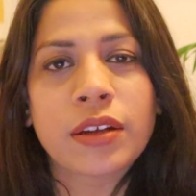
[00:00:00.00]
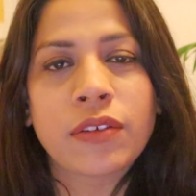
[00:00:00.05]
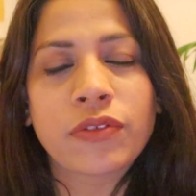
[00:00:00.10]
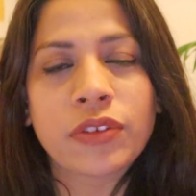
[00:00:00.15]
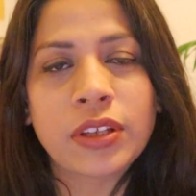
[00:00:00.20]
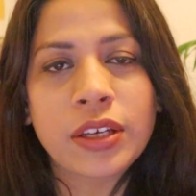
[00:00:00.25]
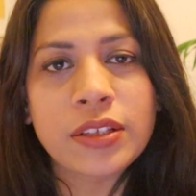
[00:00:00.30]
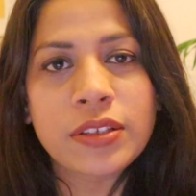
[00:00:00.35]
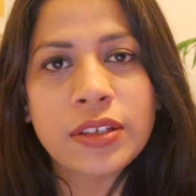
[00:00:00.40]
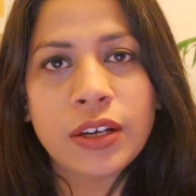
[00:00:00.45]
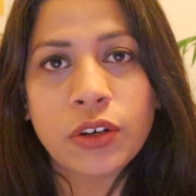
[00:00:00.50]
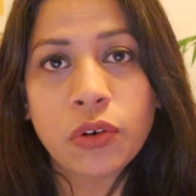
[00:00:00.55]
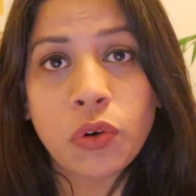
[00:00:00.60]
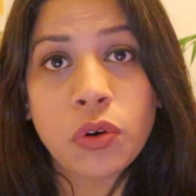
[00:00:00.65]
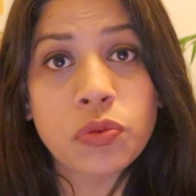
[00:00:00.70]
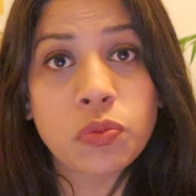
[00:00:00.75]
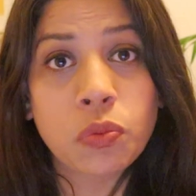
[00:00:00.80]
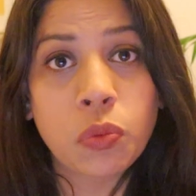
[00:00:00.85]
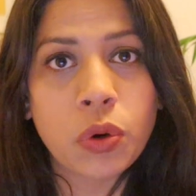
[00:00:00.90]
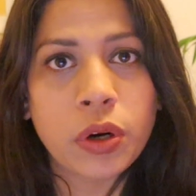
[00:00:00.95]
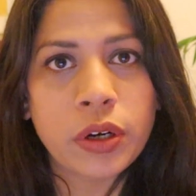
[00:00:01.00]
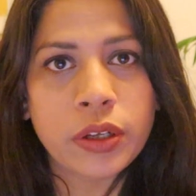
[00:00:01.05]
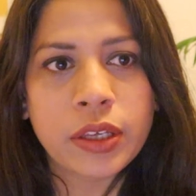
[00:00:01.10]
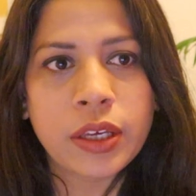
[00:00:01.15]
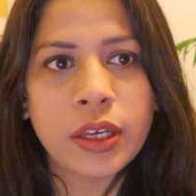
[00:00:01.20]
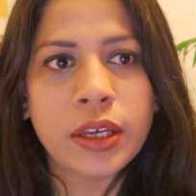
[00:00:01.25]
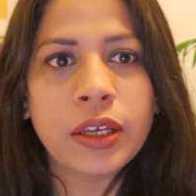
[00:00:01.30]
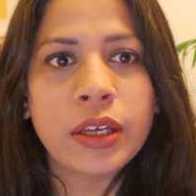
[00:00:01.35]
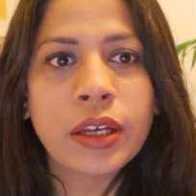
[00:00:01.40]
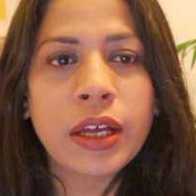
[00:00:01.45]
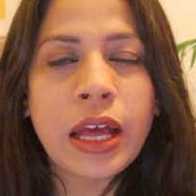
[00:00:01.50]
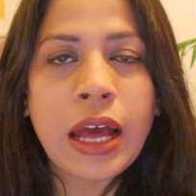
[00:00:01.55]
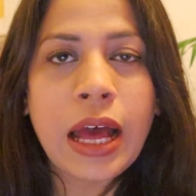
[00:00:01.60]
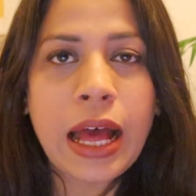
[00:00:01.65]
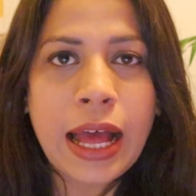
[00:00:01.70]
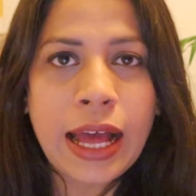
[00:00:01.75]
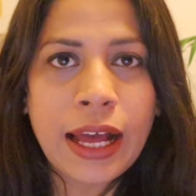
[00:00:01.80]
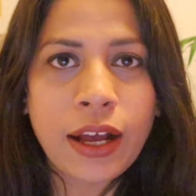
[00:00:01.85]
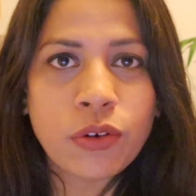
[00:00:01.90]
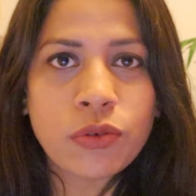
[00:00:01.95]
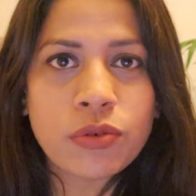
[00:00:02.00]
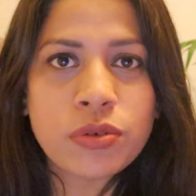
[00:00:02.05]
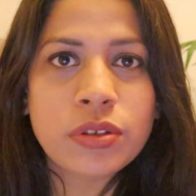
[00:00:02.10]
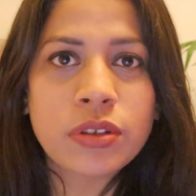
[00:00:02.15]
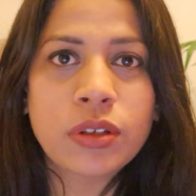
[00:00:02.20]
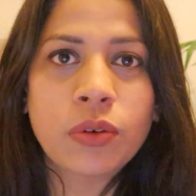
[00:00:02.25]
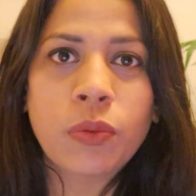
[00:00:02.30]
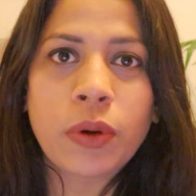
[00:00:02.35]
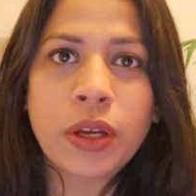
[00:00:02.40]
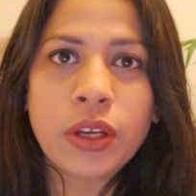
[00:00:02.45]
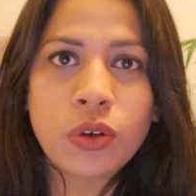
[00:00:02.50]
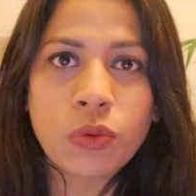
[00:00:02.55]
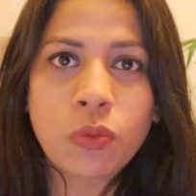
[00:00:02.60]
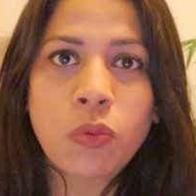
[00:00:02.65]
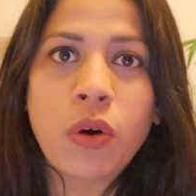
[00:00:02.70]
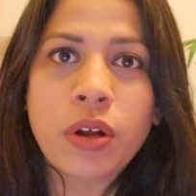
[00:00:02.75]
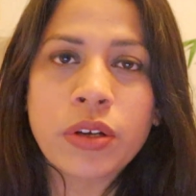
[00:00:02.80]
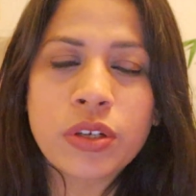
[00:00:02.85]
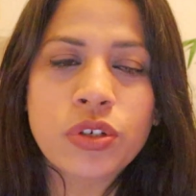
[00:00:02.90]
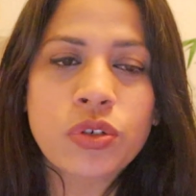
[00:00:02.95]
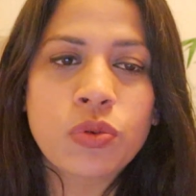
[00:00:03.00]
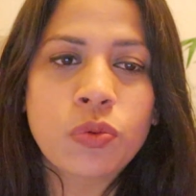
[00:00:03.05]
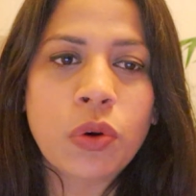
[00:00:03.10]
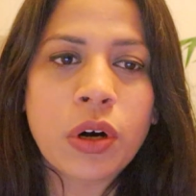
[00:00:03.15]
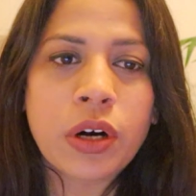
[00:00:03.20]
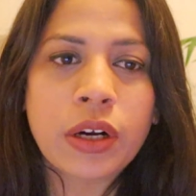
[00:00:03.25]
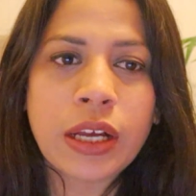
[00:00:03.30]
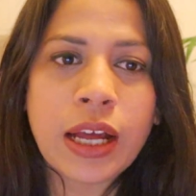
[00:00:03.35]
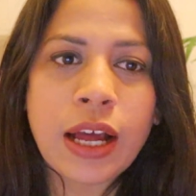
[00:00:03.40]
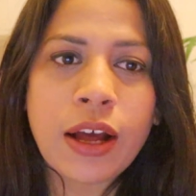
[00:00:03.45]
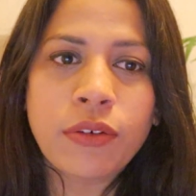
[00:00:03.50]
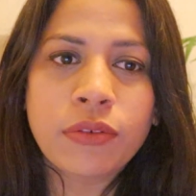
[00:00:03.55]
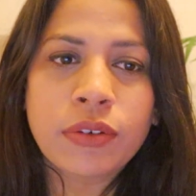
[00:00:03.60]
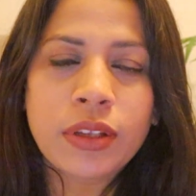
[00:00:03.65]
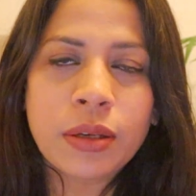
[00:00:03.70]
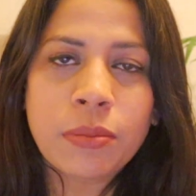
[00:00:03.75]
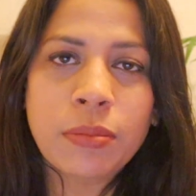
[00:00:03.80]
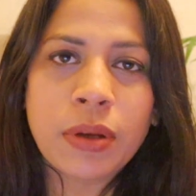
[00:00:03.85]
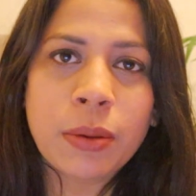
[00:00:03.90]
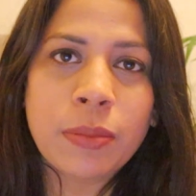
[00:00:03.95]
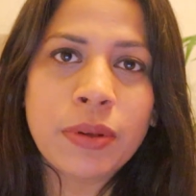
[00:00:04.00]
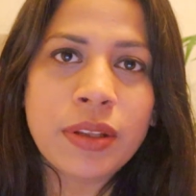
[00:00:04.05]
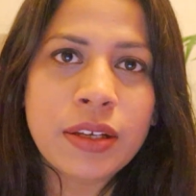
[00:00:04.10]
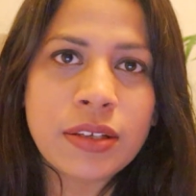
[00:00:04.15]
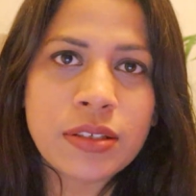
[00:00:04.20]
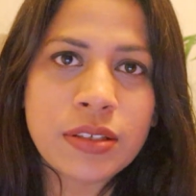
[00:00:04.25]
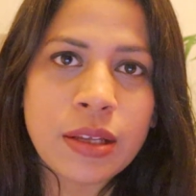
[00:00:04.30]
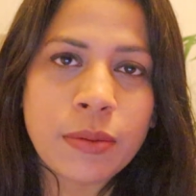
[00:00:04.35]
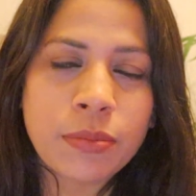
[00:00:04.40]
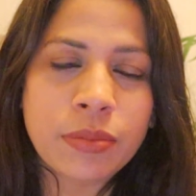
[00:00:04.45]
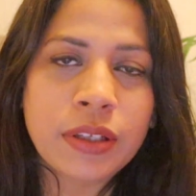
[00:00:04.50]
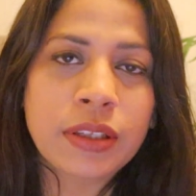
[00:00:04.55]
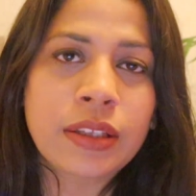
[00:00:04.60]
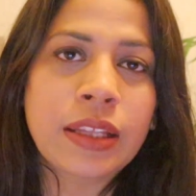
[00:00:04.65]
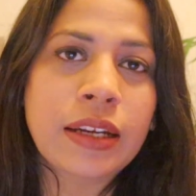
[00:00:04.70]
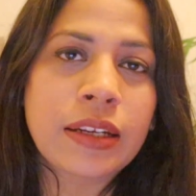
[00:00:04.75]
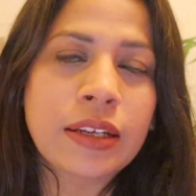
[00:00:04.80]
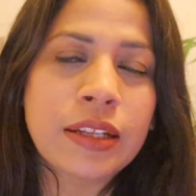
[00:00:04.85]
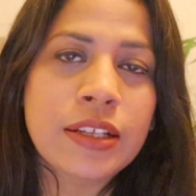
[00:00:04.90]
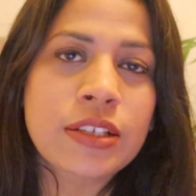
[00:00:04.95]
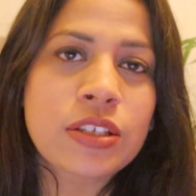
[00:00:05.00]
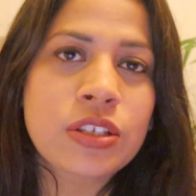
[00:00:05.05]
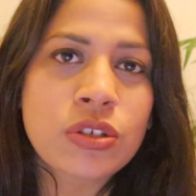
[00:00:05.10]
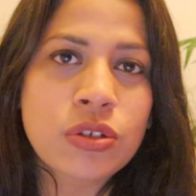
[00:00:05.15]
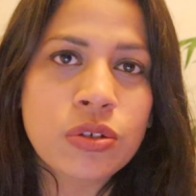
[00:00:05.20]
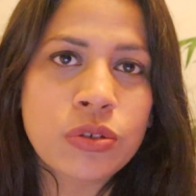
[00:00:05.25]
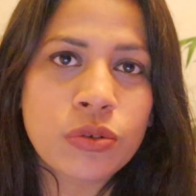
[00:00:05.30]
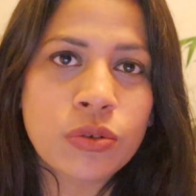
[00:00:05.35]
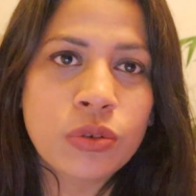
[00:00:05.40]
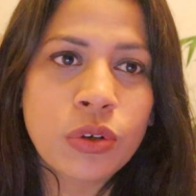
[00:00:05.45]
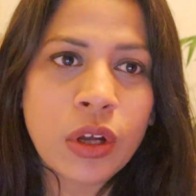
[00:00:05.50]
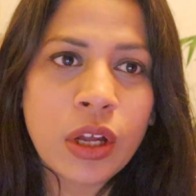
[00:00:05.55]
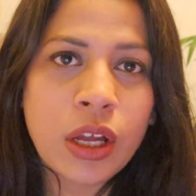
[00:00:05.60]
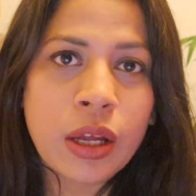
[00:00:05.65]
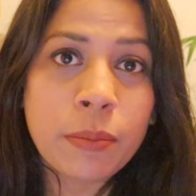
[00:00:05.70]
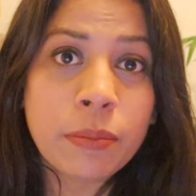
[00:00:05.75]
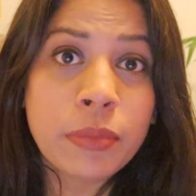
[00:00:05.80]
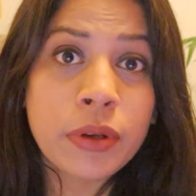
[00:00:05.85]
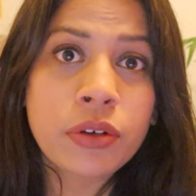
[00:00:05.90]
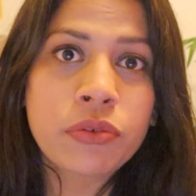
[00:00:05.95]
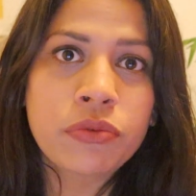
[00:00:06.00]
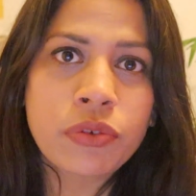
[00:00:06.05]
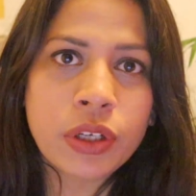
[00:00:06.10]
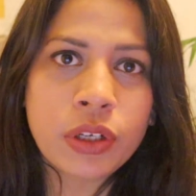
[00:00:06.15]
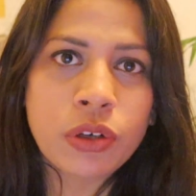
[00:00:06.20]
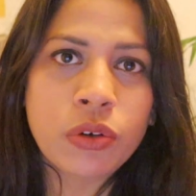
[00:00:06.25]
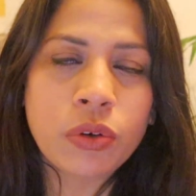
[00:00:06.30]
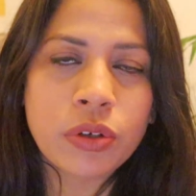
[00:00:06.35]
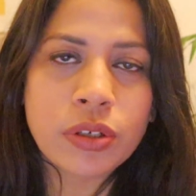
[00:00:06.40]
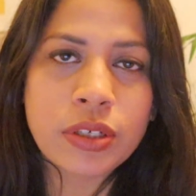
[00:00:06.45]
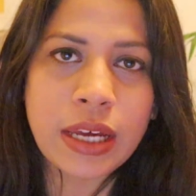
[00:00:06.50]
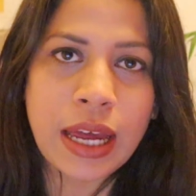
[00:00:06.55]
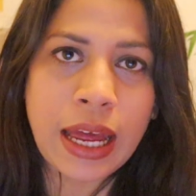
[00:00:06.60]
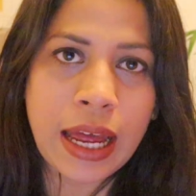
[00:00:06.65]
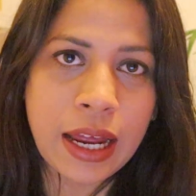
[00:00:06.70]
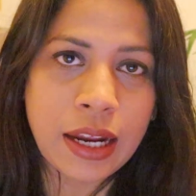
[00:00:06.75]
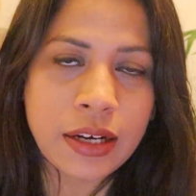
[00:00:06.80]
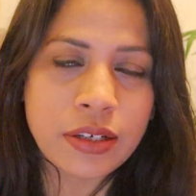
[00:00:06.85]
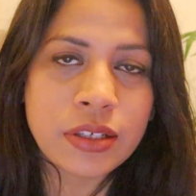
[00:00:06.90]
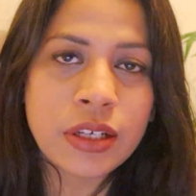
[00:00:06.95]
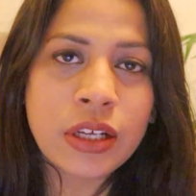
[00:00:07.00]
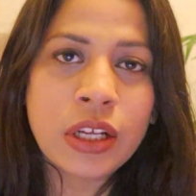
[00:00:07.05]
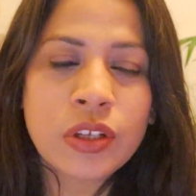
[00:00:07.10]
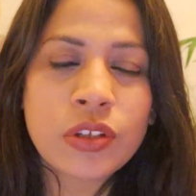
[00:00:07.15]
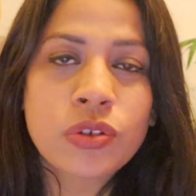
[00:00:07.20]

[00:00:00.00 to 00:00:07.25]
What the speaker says: If things are not working out the way you want it to work out, then maybe there's something that needs to be relooked at.